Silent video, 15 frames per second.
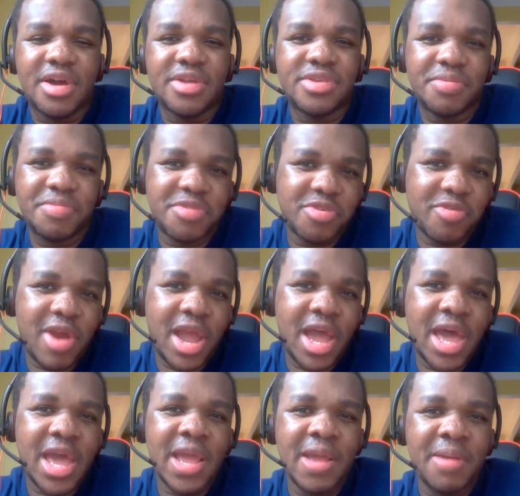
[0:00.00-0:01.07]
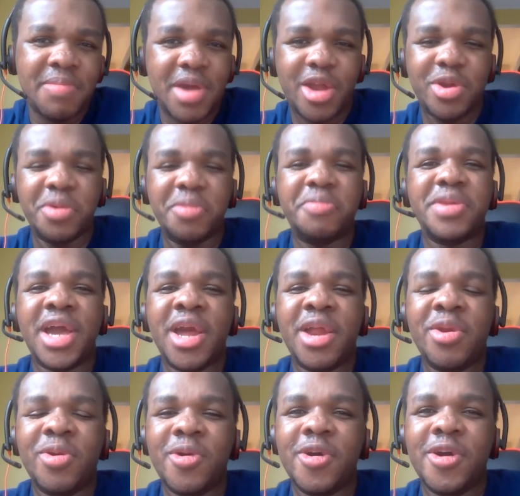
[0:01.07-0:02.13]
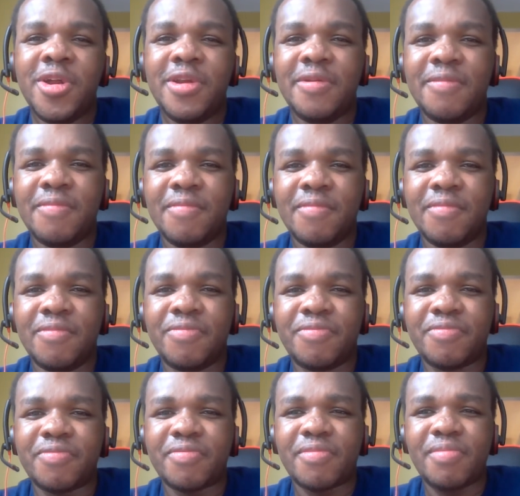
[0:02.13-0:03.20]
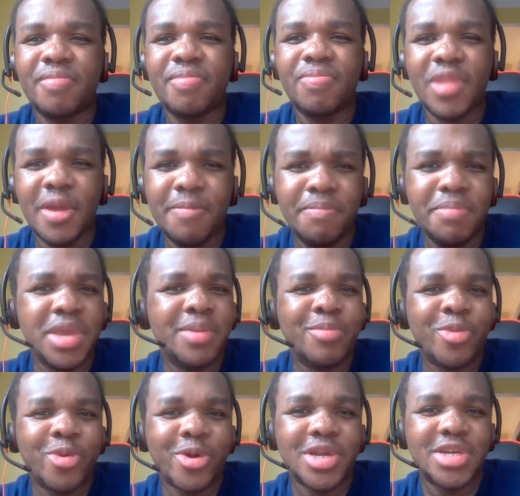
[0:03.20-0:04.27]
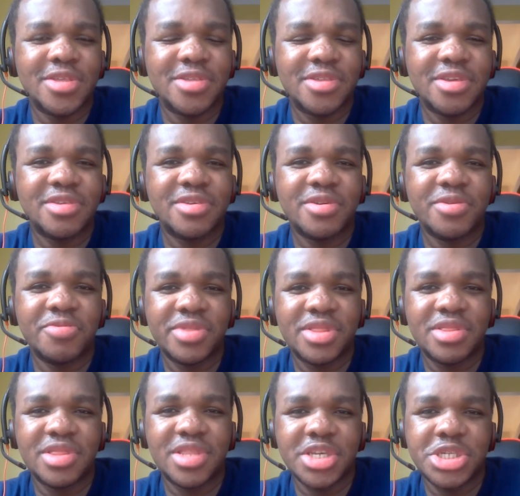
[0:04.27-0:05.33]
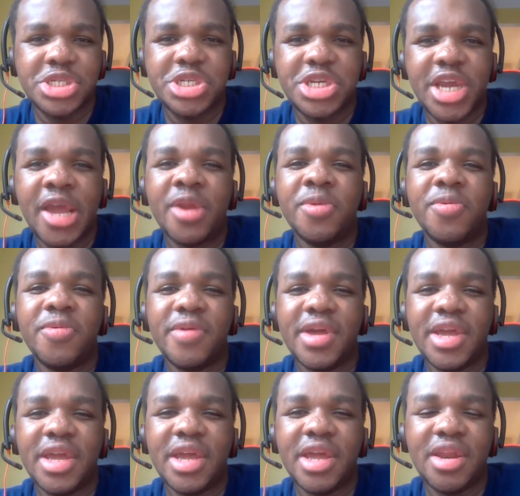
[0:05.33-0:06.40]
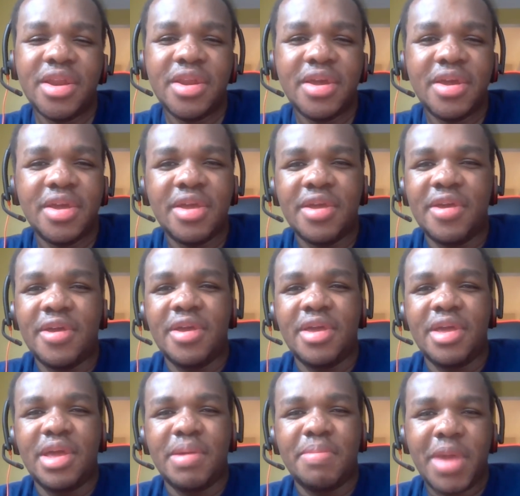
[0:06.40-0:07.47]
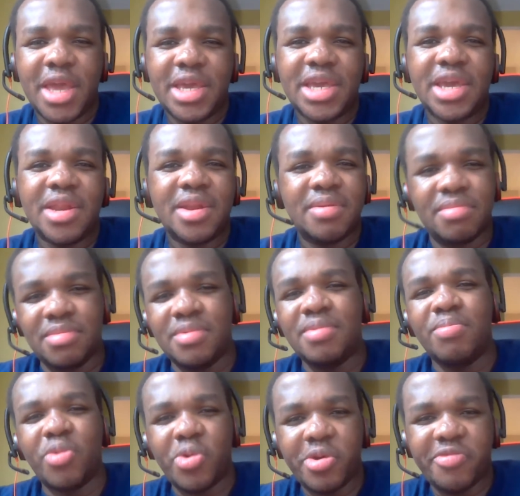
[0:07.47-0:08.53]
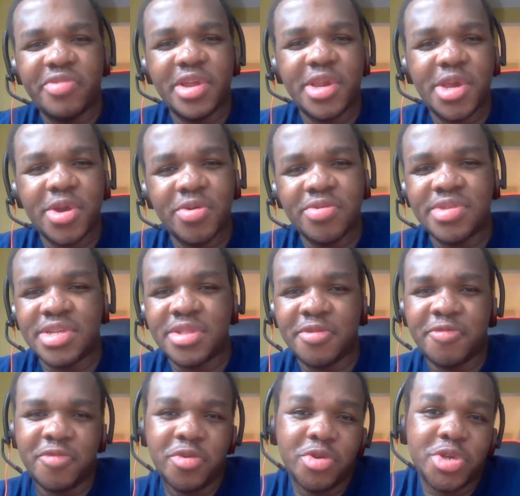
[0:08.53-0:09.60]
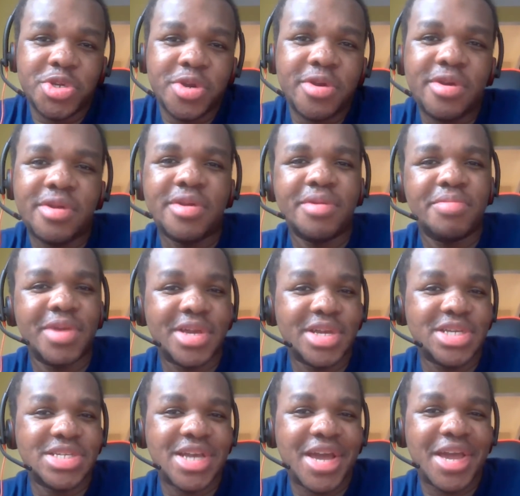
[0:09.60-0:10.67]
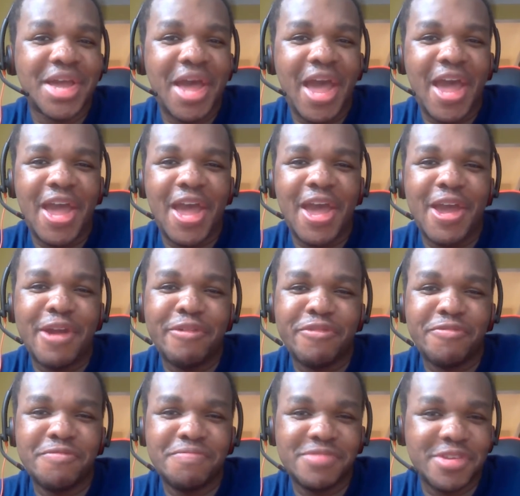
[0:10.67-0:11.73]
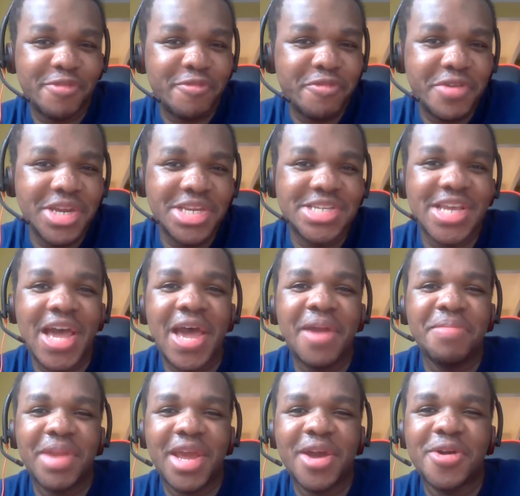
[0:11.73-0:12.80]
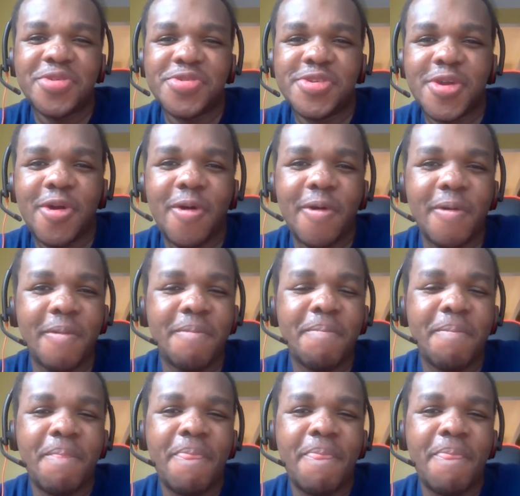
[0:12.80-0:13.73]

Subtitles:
subscribe. I do plan on being more consistent with this channel and making more videos in the future because I have some free time now. So